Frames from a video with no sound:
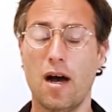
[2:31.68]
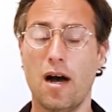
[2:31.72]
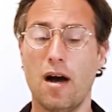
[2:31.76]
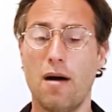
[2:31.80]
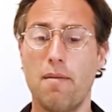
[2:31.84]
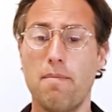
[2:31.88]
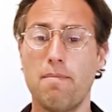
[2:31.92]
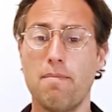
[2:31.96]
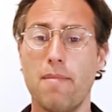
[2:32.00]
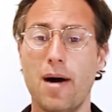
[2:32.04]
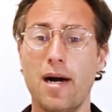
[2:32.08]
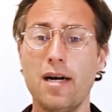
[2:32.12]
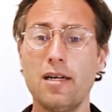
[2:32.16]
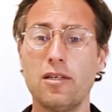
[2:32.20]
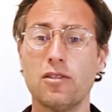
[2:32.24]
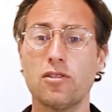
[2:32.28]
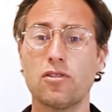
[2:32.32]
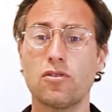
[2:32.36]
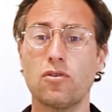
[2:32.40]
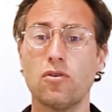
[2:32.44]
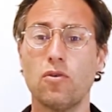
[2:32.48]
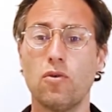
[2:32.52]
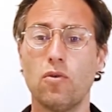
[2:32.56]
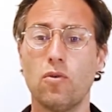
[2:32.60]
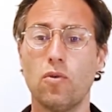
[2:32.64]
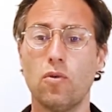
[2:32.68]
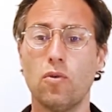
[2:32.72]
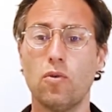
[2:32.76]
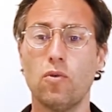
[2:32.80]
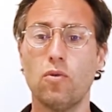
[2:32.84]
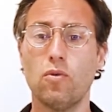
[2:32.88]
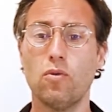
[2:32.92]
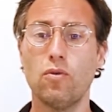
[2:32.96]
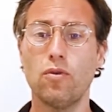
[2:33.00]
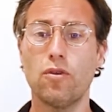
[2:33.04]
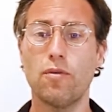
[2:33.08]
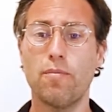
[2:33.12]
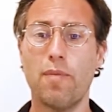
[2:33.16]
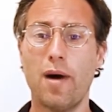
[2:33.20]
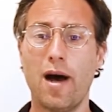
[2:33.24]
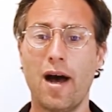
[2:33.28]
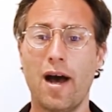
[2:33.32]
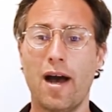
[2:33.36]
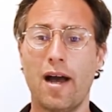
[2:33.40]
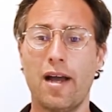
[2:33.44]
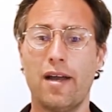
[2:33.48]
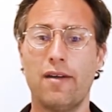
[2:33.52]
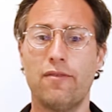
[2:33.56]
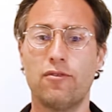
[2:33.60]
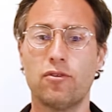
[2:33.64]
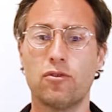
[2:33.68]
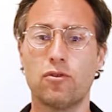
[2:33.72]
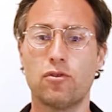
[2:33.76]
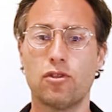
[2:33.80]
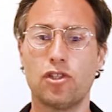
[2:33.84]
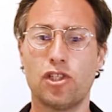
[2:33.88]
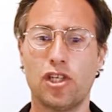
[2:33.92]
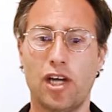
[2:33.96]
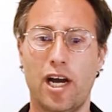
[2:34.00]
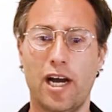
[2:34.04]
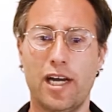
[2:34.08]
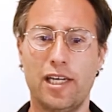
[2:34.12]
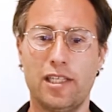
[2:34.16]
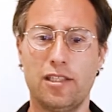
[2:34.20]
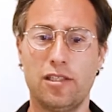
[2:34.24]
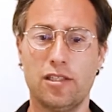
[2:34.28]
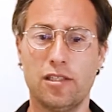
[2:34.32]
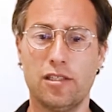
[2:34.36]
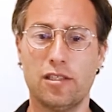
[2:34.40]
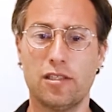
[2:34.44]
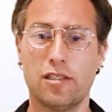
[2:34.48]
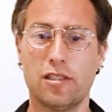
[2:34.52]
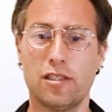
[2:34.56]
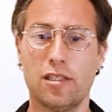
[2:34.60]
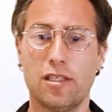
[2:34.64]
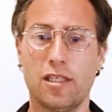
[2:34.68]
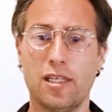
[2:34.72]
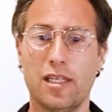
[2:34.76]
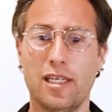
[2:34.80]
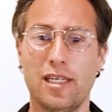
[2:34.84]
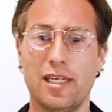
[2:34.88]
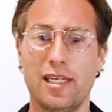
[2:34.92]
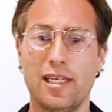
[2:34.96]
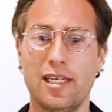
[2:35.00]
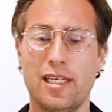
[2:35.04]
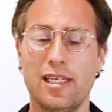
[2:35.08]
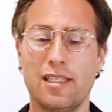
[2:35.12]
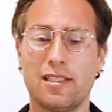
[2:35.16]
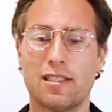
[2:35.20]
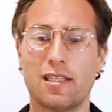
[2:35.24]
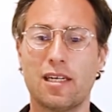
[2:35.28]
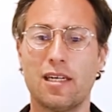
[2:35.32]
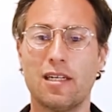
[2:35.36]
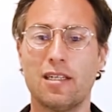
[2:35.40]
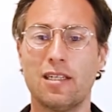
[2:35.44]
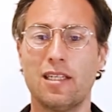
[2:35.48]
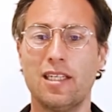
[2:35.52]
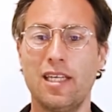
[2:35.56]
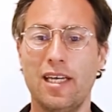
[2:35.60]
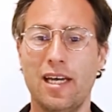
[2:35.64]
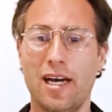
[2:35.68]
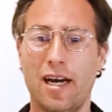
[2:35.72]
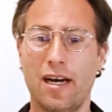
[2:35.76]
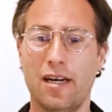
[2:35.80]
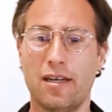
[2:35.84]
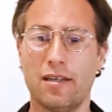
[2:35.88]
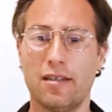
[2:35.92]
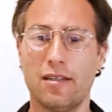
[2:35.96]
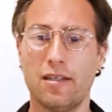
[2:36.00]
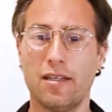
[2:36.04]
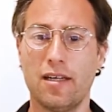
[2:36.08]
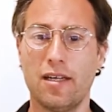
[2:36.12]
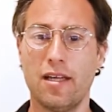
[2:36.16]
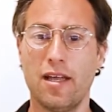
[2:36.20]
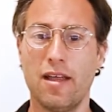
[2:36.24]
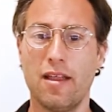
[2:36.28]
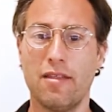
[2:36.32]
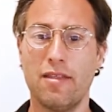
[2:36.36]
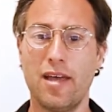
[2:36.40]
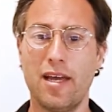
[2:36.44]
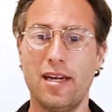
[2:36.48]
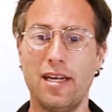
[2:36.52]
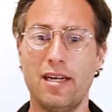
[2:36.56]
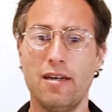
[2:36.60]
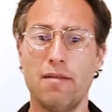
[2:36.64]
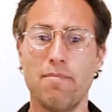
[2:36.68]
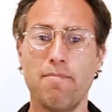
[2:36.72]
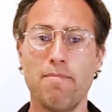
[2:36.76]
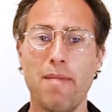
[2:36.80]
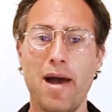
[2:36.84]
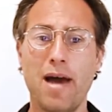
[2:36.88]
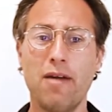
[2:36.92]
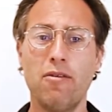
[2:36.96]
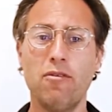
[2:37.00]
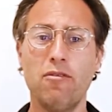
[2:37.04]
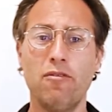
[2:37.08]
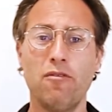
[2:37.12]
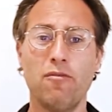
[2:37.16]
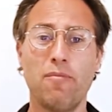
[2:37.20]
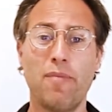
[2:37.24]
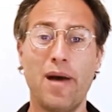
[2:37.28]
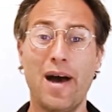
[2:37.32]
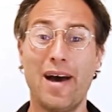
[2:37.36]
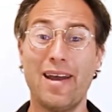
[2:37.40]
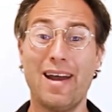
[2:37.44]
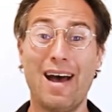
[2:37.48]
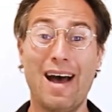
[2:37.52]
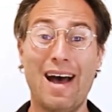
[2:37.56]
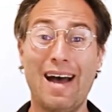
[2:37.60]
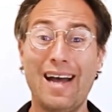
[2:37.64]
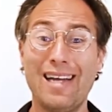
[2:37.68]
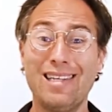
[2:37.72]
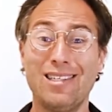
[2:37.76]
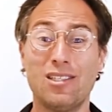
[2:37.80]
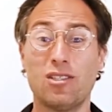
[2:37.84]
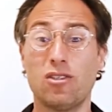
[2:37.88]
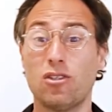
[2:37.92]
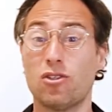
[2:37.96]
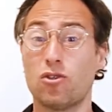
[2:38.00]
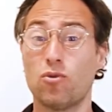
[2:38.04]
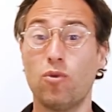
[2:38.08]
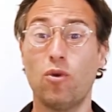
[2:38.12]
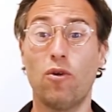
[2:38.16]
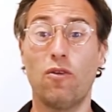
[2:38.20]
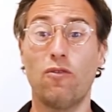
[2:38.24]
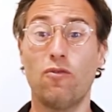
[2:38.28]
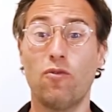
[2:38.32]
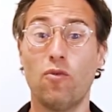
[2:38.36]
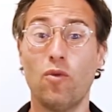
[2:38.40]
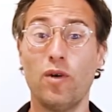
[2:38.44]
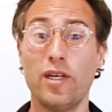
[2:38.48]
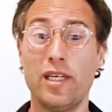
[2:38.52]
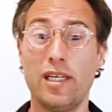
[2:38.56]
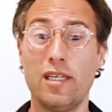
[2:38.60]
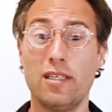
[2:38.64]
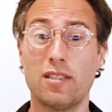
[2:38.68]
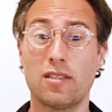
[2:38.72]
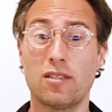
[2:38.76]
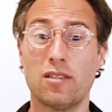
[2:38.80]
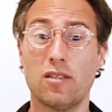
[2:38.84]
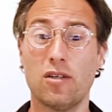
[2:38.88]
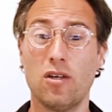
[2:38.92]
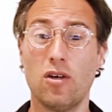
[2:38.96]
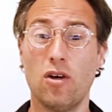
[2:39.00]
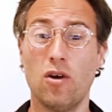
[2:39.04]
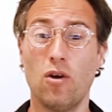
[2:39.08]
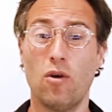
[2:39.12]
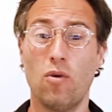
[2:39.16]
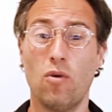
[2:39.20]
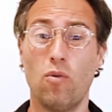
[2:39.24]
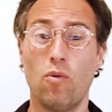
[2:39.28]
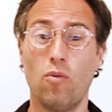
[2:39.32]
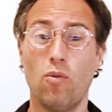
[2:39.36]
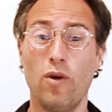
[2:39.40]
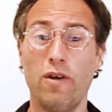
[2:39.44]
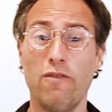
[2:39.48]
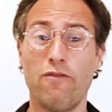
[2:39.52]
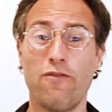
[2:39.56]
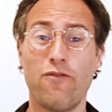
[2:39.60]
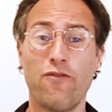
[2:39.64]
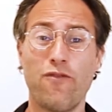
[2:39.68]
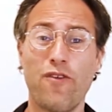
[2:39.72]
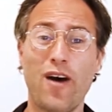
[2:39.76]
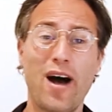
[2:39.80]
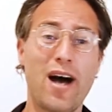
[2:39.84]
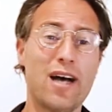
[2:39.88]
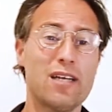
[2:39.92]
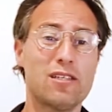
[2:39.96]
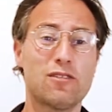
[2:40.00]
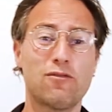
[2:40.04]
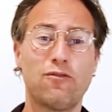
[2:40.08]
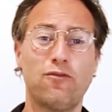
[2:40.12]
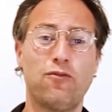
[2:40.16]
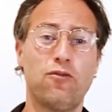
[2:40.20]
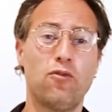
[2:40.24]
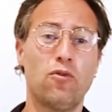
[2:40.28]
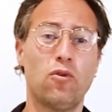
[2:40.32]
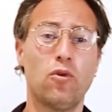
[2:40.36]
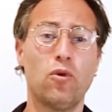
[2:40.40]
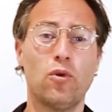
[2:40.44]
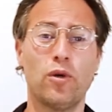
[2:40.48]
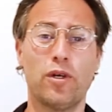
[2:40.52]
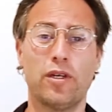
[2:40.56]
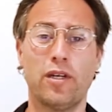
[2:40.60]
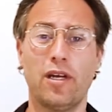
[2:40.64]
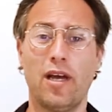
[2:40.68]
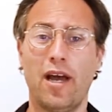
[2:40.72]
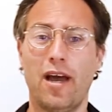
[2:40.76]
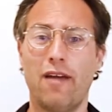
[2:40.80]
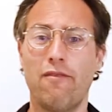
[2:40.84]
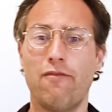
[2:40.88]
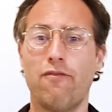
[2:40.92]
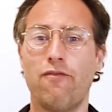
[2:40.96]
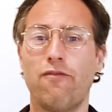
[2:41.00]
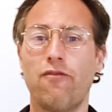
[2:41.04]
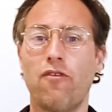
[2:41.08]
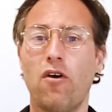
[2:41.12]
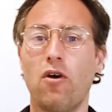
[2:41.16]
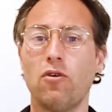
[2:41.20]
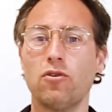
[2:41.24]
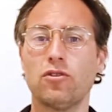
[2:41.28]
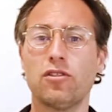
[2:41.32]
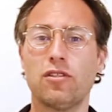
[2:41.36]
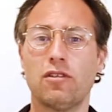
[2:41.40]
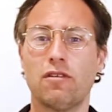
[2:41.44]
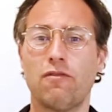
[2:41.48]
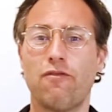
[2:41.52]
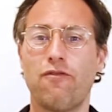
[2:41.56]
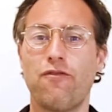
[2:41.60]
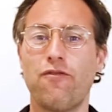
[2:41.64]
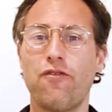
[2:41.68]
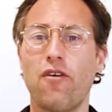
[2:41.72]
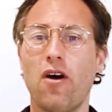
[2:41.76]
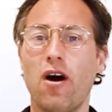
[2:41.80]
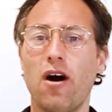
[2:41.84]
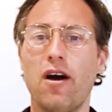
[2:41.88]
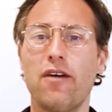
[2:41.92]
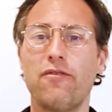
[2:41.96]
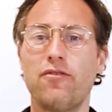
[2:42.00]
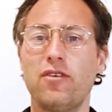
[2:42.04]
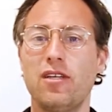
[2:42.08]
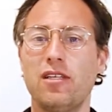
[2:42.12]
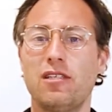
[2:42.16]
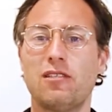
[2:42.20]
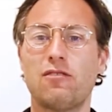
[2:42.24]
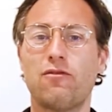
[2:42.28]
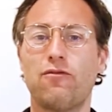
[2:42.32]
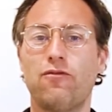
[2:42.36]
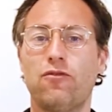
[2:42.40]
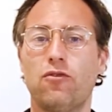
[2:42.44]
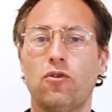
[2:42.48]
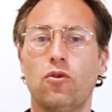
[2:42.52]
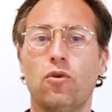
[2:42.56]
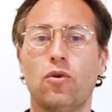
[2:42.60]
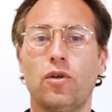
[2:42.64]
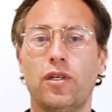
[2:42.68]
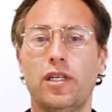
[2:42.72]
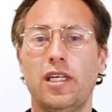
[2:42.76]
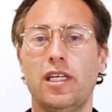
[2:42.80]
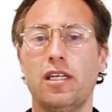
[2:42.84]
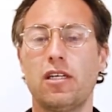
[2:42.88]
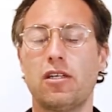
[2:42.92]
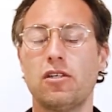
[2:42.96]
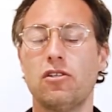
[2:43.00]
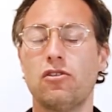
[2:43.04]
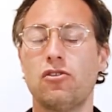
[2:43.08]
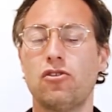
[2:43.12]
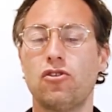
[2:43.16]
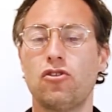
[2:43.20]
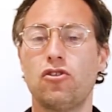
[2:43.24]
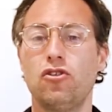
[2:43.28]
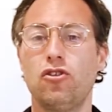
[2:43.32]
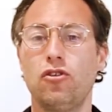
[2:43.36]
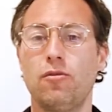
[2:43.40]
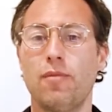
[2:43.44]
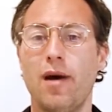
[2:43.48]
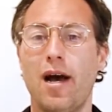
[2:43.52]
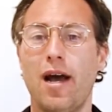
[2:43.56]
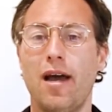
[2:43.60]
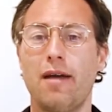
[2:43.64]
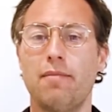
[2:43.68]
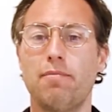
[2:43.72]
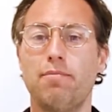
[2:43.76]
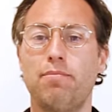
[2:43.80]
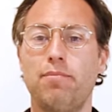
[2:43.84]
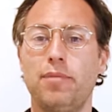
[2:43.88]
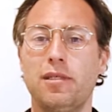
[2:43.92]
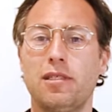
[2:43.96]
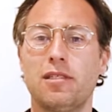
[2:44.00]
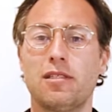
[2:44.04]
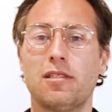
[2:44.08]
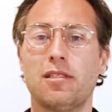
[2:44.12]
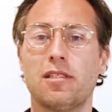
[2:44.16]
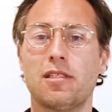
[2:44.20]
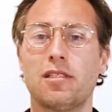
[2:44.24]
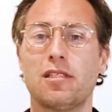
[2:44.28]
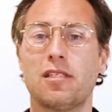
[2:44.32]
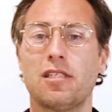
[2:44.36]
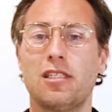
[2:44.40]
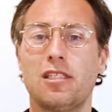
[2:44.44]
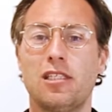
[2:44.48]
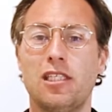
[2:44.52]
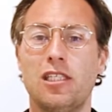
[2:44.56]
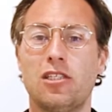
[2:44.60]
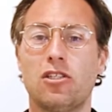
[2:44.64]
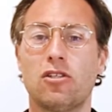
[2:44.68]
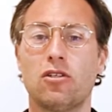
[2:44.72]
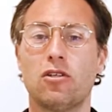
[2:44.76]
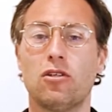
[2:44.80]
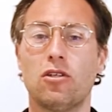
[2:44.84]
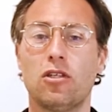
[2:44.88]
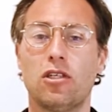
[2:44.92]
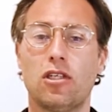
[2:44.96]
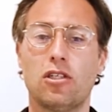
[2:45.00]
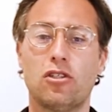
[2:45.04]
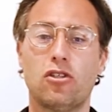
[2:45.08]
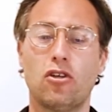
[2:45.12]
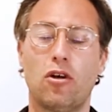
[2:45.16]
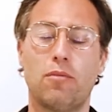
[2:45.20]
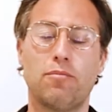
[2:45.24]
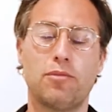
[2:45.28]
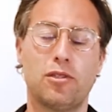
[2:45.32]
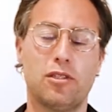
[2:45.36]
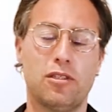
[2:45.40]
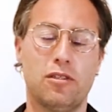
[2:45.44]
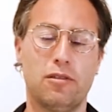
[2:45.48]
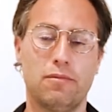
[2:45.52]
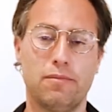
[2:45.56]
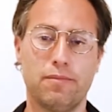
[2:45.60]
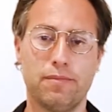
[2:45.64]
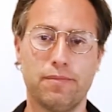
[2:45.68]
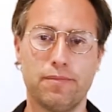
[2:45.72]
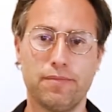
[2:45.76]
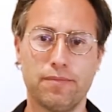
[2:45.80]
Amongst all the behavioural changes, it's clear that in a matter of about 8 to 12 weeks, we've fast forward and vaulted 5 years forward in consumer and business digital adoption.